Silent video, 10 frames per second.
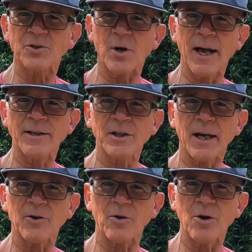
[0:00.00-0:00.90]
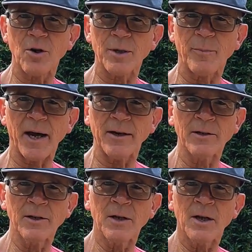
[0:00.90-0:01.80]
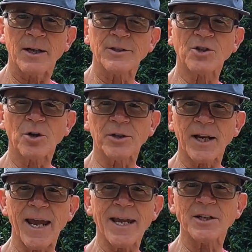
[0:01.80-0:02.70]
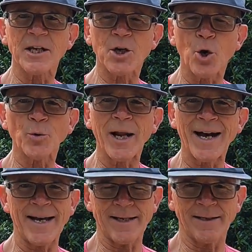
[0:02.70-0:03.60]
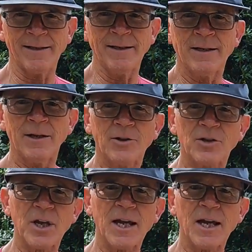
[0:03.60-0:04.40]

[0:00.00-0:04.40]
tried yet or heard about. It's called an AD09. The